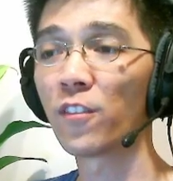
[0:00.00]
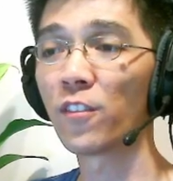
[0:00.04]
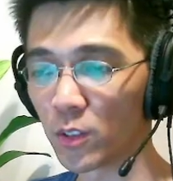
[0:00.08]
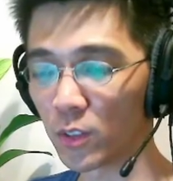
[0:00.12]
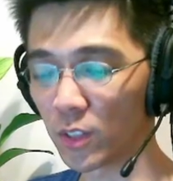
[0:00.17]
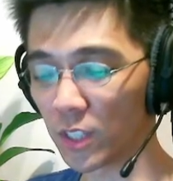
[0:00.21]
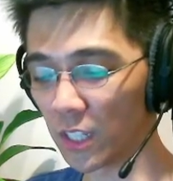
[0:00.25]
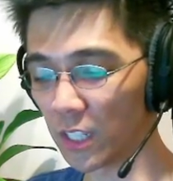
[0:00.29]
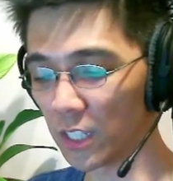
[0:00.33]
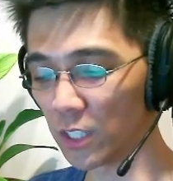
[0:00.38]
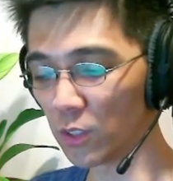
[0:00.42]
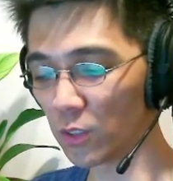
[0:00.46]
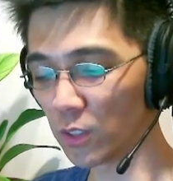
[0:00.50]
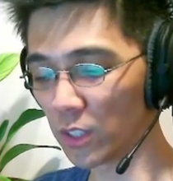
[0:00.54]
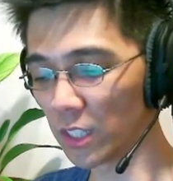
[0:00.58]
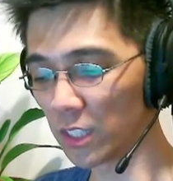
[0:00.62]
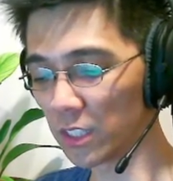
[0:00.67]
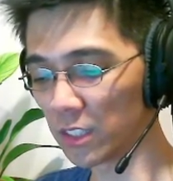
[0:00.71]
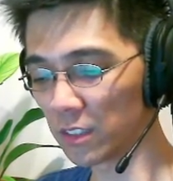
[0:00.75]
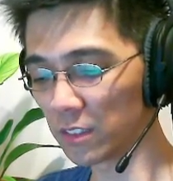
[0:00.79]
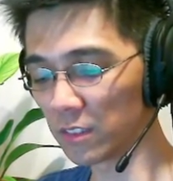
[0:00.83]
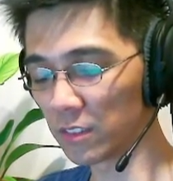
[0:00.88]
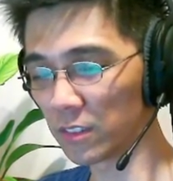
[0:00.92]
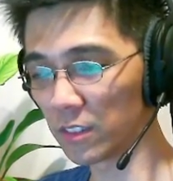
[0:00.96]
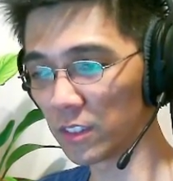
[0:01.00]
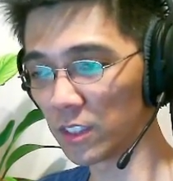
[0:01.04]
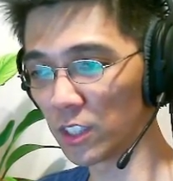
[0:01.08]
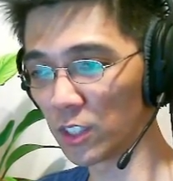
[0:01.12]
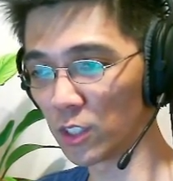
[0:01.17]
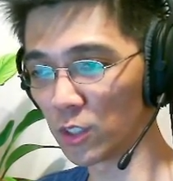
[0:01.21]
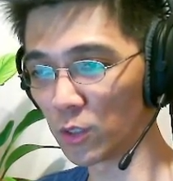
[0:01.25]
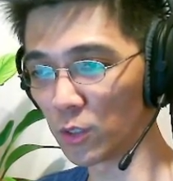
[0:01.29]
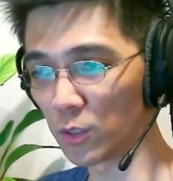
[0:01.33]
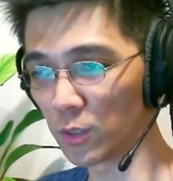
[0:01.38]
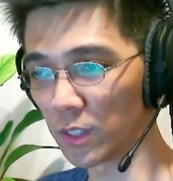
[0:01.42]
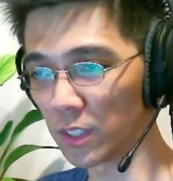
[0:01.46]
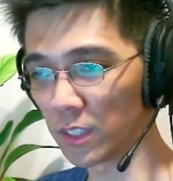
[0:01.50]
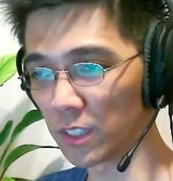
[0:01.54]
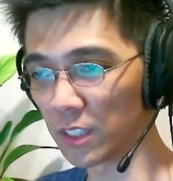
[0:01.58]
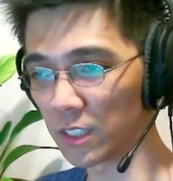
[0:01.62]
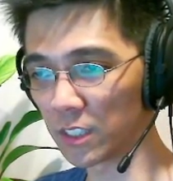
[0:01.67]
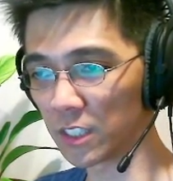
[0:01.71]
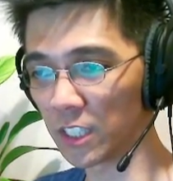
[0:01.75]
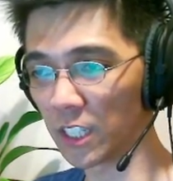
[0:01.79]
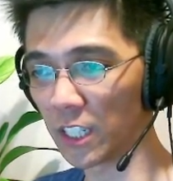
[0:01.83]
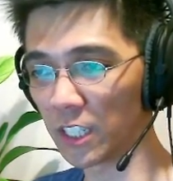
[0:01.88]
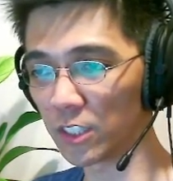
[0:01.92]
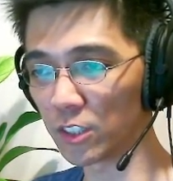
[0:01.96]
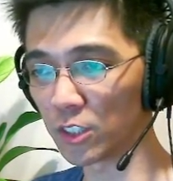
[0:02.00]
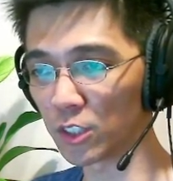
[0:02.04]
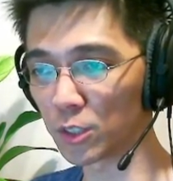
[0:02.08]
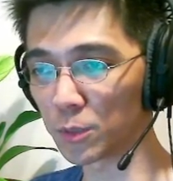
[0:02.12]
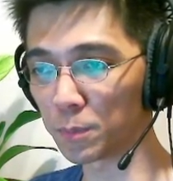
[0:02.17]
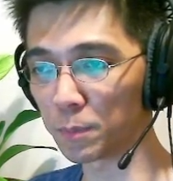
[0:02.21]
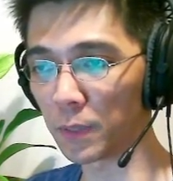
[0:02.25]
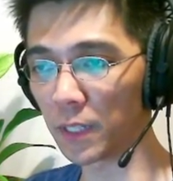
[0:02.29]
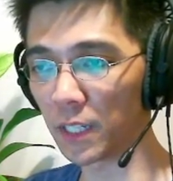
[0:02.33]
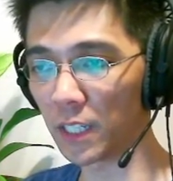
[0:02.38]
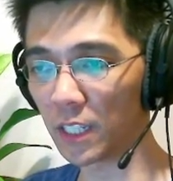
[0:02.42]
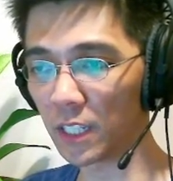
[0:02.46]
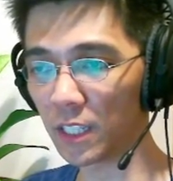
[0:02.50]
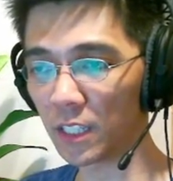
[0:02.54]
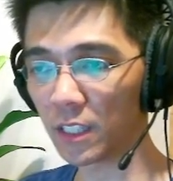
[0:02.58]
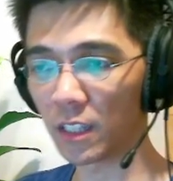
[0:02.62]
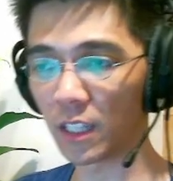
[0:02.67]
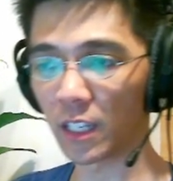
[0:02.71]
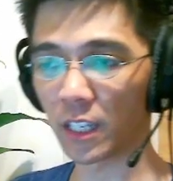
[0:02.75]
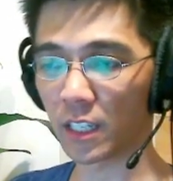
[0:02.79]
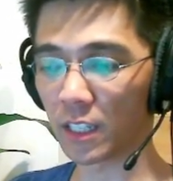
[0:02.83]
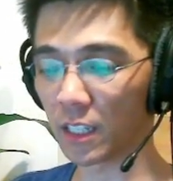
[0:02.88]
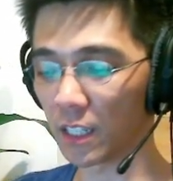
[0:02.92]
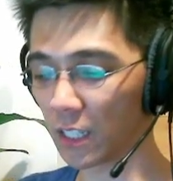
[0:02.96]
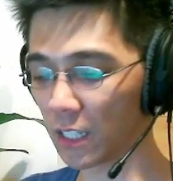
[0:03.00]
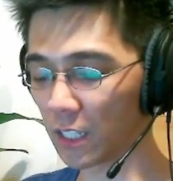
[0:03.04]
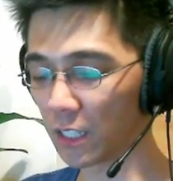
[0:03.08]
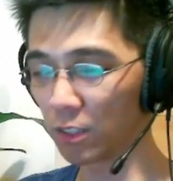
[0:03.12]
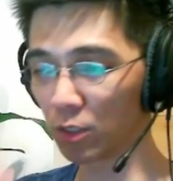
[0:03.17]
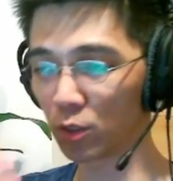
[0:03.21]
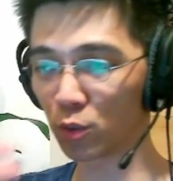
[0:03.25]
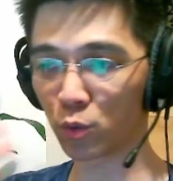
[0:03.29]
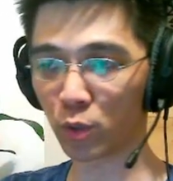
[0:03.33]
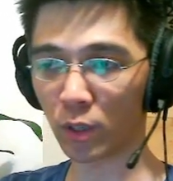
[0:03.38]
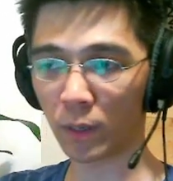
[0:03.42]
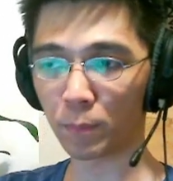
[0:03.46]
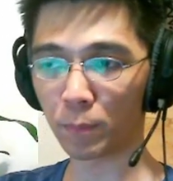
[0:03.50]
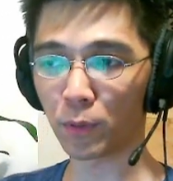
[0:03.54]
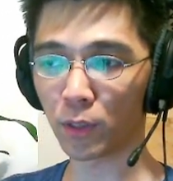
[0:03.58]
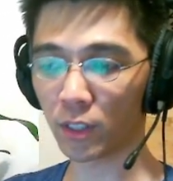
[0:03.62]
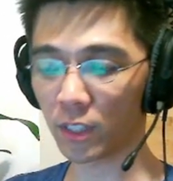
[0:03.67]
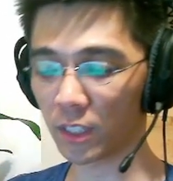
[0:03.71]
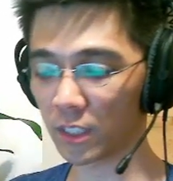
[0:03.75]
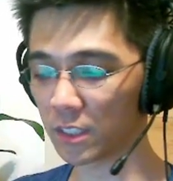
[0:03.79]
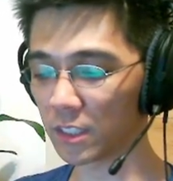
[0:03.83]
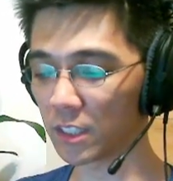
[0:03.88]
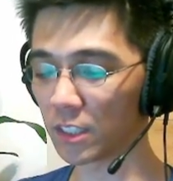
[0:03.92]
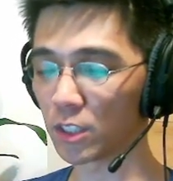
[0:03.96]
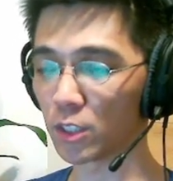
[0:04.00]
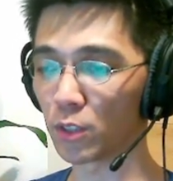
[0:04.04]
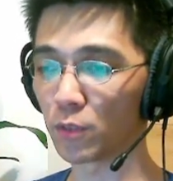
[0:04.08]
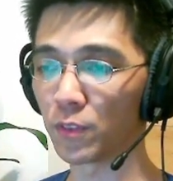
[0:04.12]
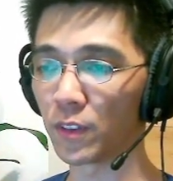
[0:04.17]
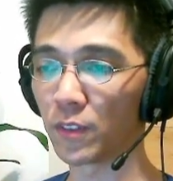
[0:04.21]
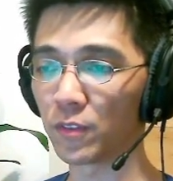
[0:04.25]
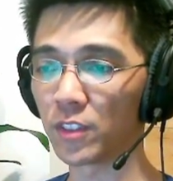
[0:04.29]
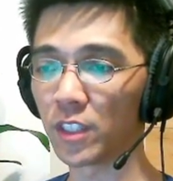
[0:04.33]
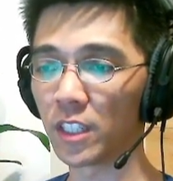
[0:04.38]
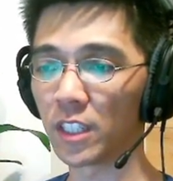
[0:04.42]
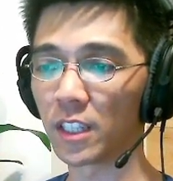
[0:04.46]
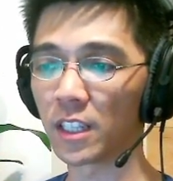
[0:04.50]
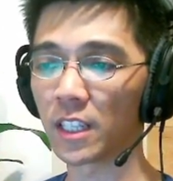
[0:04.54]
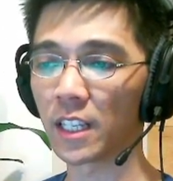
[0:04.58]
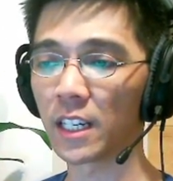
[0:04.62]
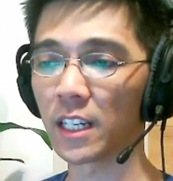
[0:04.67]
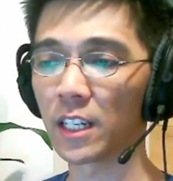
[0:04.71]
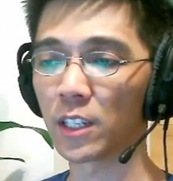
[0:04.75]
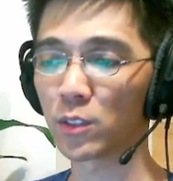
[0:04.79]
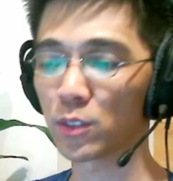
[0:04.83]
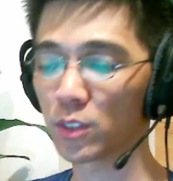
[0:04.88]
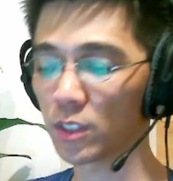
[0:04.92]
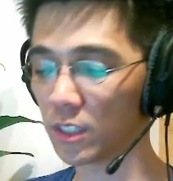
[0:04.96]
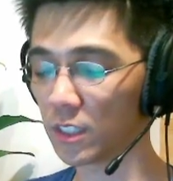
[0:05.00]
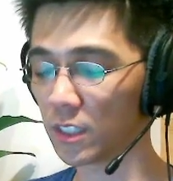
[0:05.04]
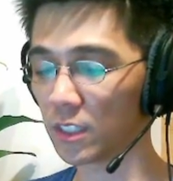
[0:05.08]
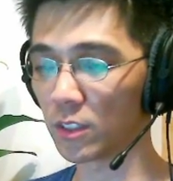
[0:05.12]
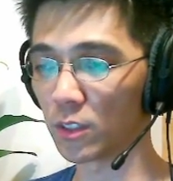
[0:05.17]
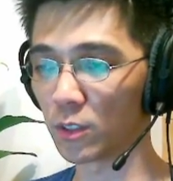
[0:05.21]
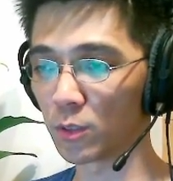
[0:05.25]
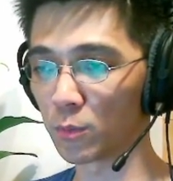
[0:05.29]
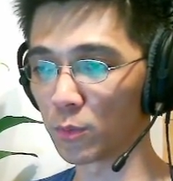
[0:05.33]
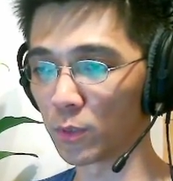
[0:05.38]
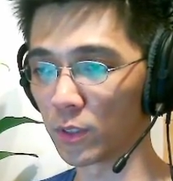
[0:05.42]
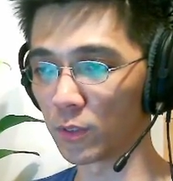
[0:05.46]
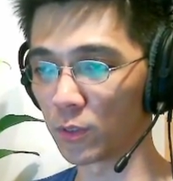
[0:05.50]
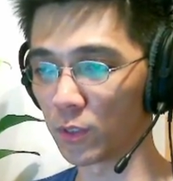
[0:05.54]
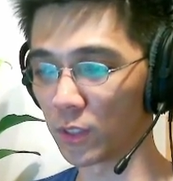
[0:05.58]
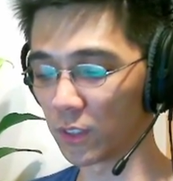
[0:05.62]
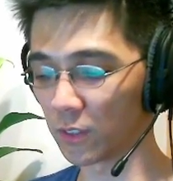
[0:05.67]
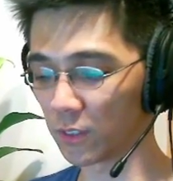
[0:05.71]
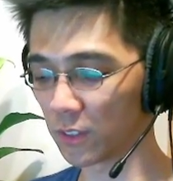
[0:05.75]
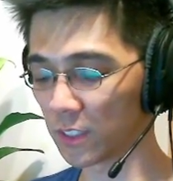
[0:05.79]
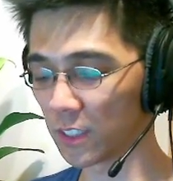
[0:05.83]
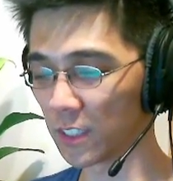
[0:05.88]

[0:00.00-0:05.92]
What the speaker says: Okay, you can, change your speed. Like I can triple this into 15,000. Oh, well.